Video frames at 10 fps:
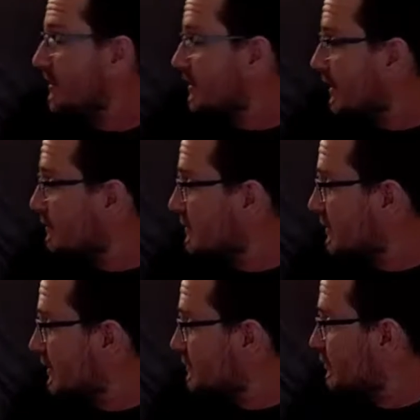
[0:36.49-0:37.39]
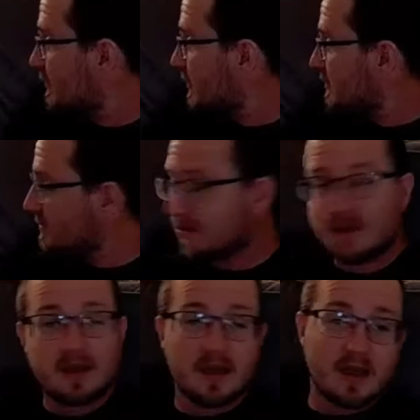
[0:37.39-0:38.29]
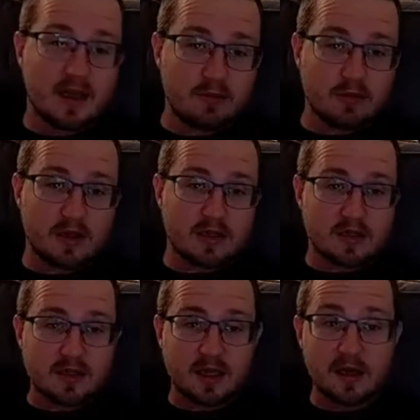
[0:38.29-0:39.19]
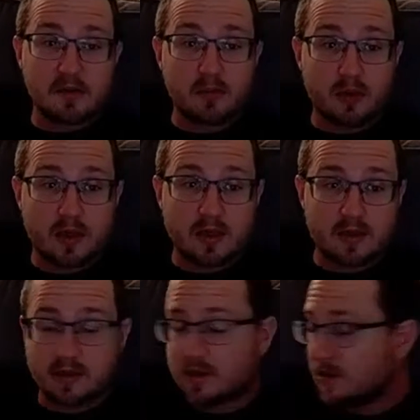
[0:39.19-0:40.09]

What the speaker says: That was today's movie. It was pretty good.